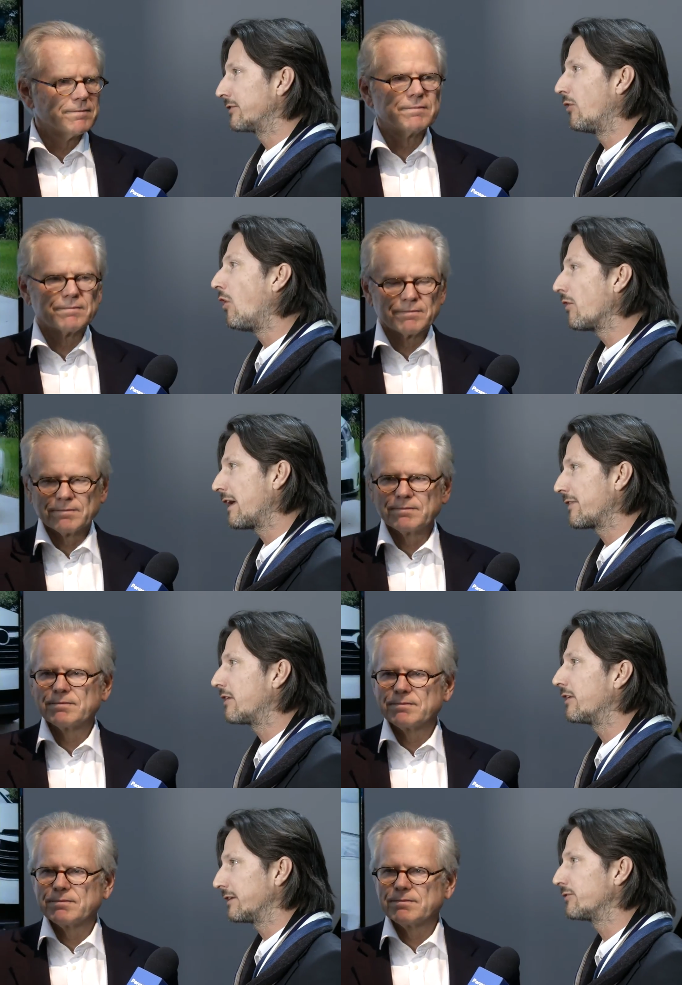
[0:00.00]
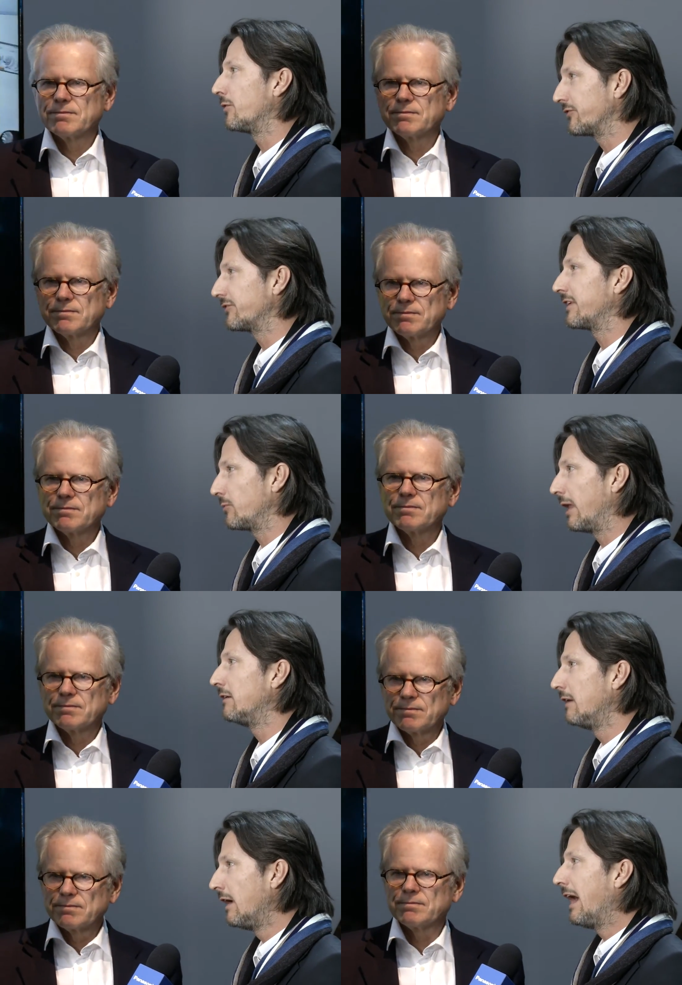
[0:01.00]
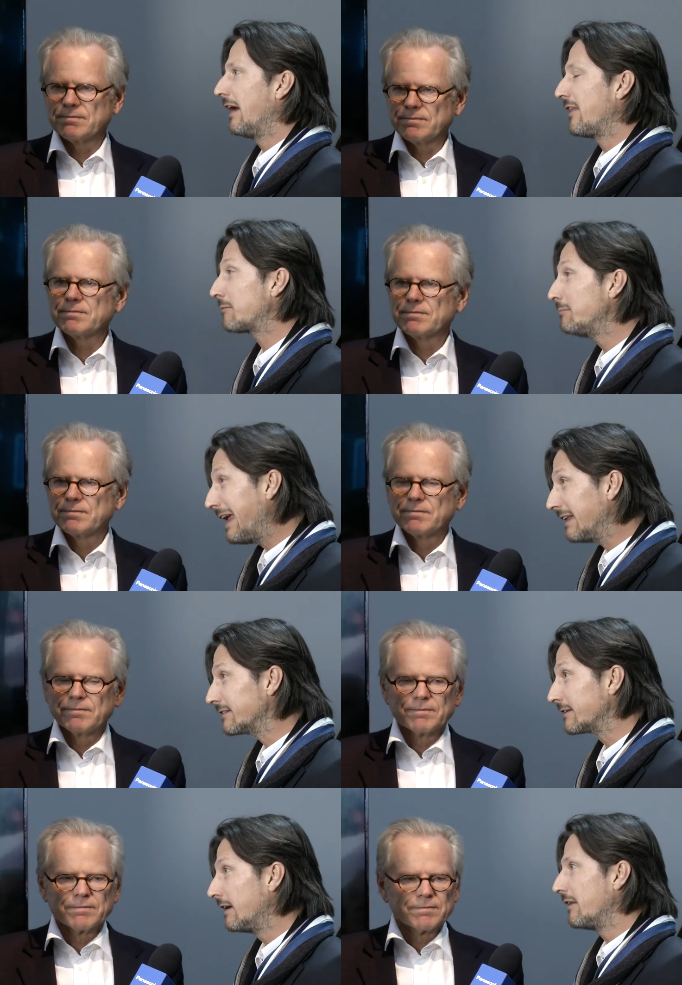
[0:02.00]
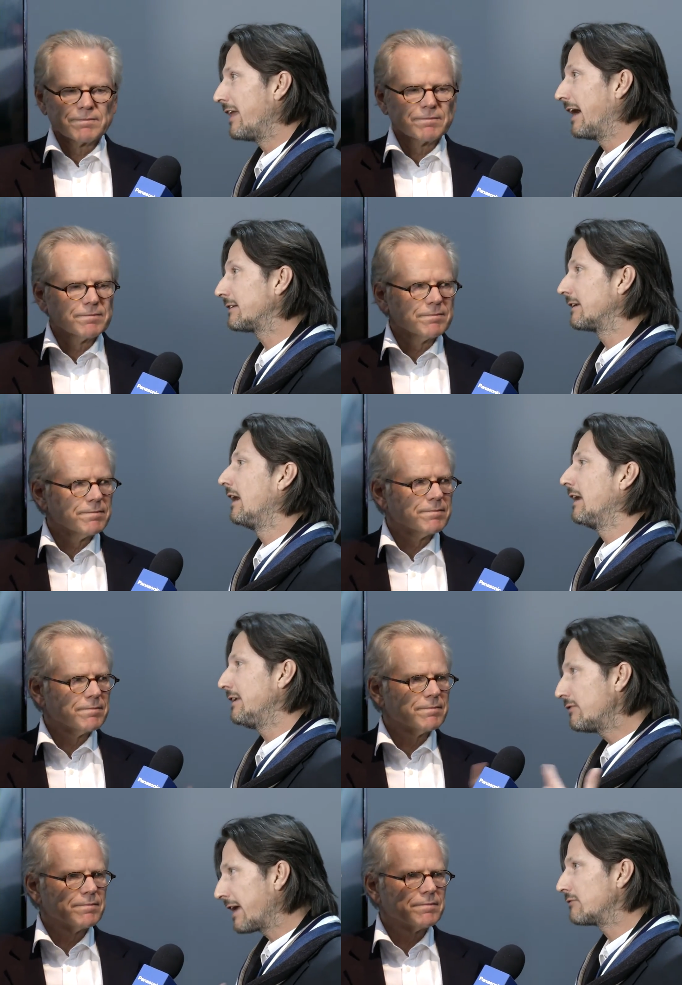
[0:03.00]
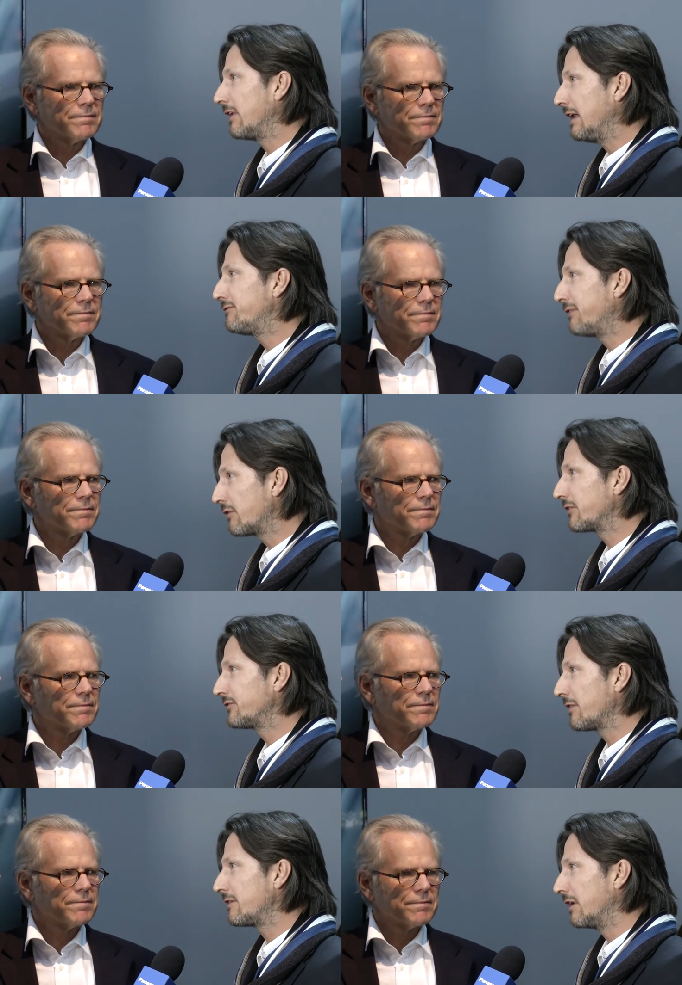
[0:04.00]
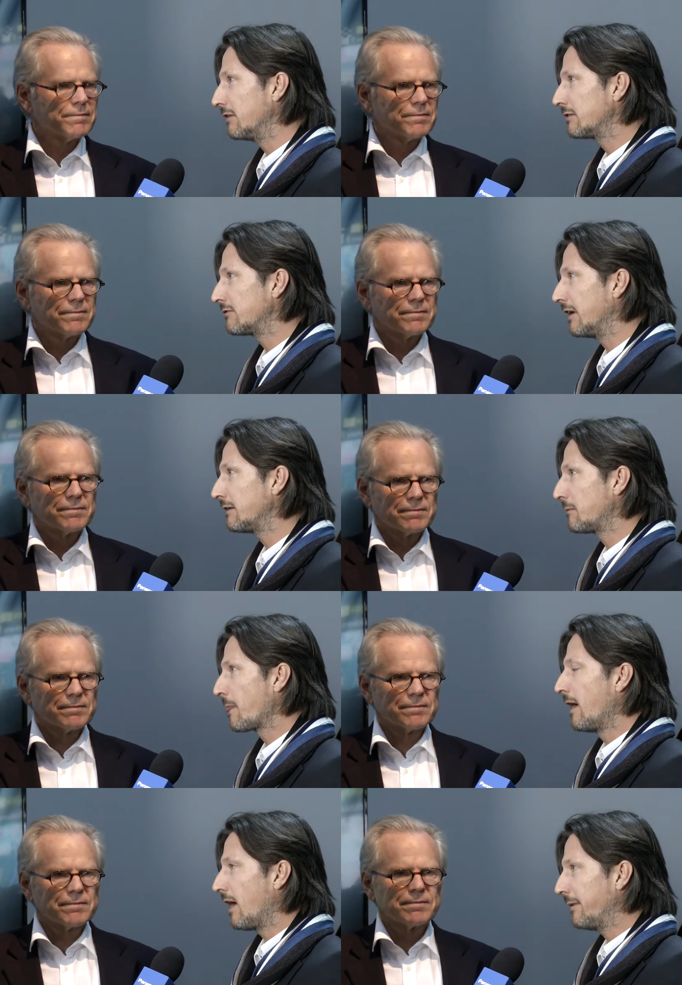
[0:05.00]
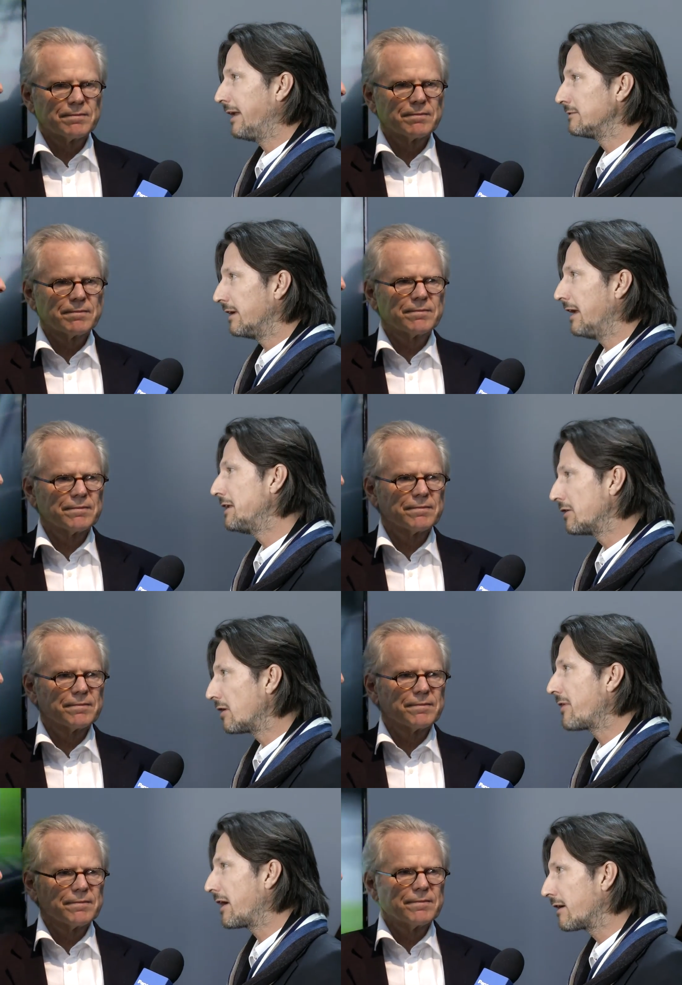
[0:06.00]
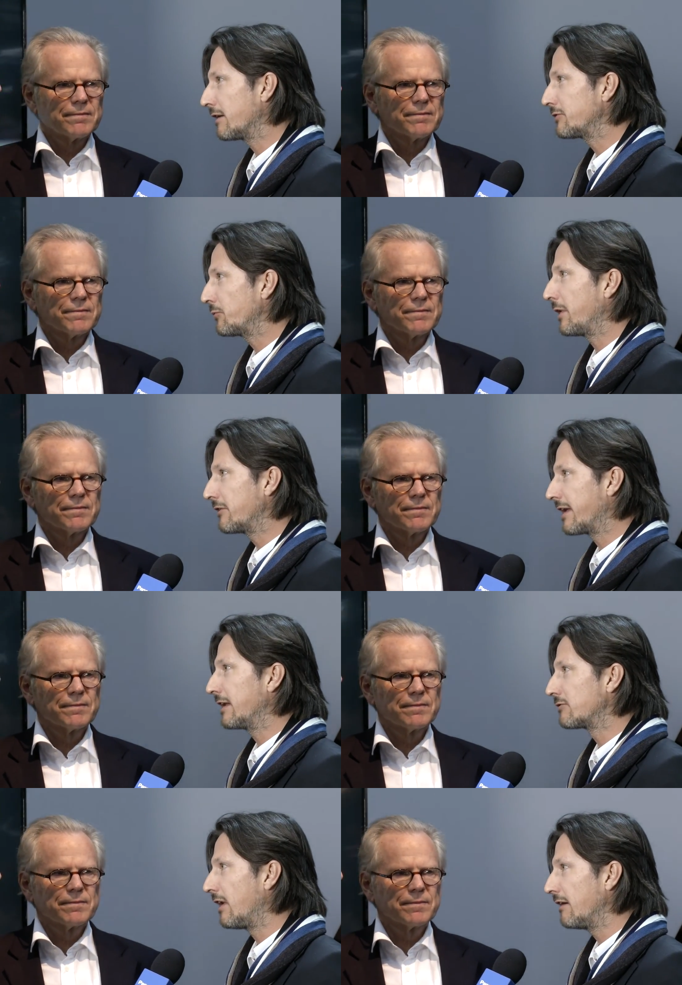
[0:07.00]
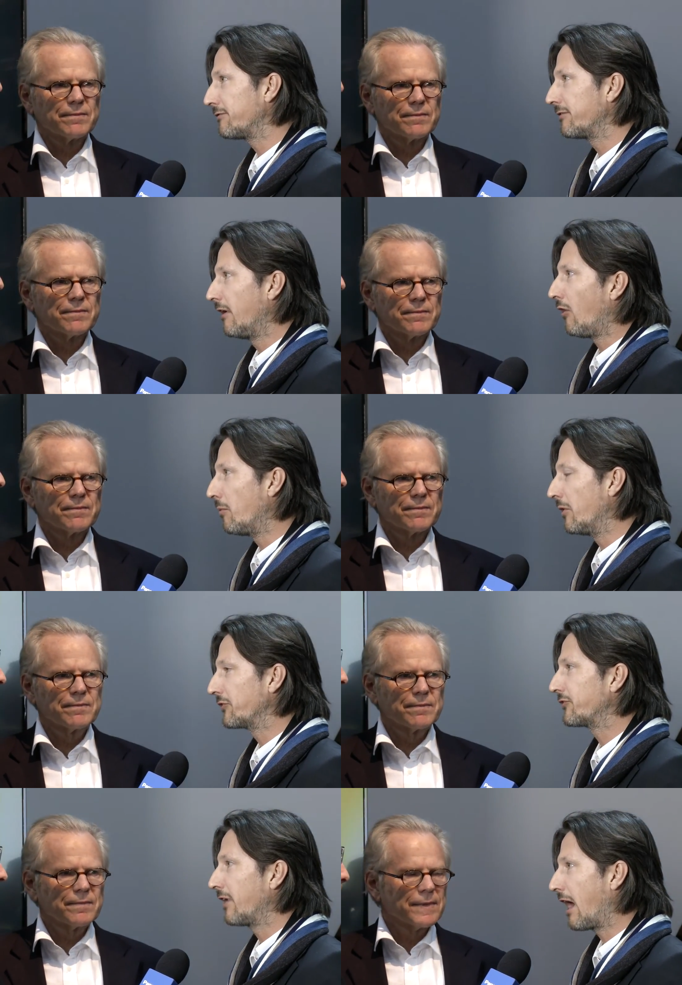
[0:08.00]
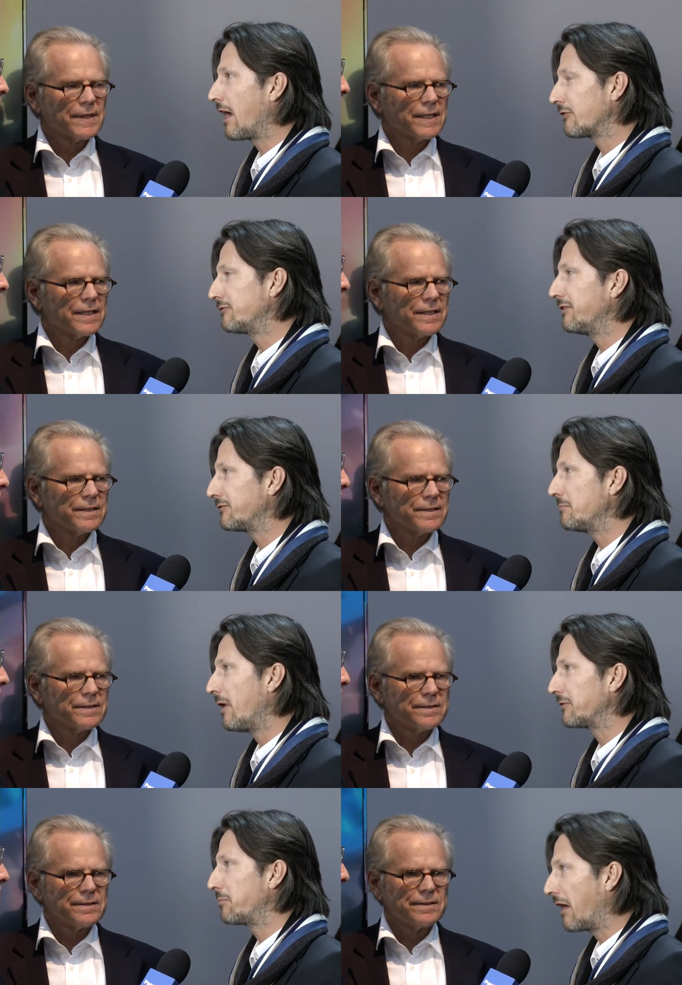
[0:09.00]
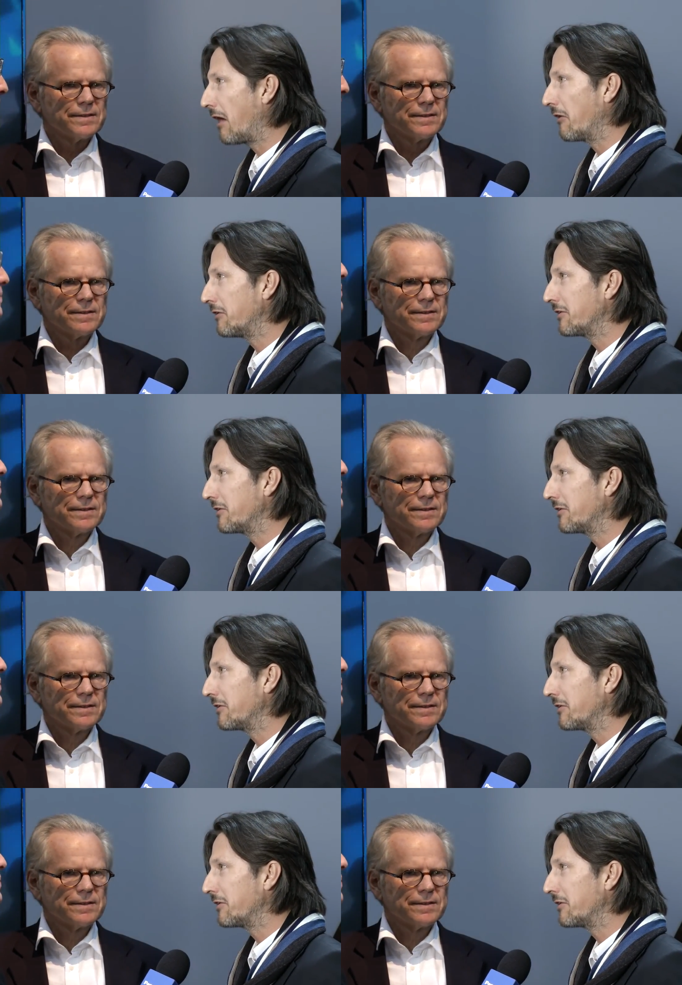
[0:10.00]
Speaker 1: to all the other content sources as well. And that means that you can really focus on the road, right? I mean, in Europe there are countries where you can drive almost 150 miles per hour.